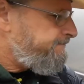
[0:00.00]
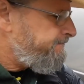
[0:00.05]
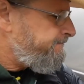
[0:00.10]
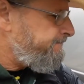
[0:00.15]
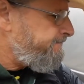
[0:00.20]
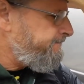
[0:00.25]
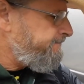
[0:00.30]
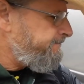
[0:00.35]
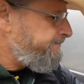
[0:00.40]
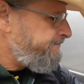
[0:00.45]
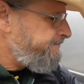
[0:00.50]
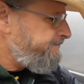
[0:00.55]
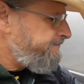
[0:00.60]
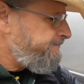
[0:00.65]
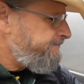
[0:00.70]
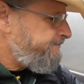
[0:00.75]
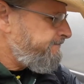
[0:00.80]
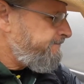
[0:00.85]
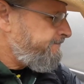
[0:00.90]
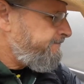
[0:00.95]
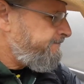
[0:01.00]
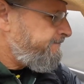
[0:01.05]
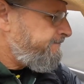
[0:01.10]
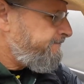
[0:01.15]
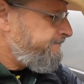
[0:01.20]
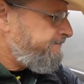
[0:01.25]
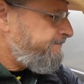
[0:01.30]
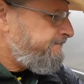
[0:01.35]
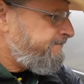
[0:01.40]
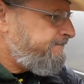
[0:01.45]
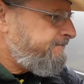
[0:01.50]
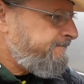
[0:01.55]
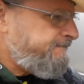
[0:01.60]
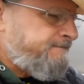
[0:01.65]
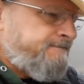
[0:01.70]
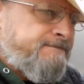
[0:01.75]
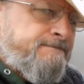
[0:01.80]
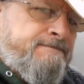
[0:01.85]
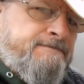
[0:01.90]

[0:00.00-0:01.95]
(silence)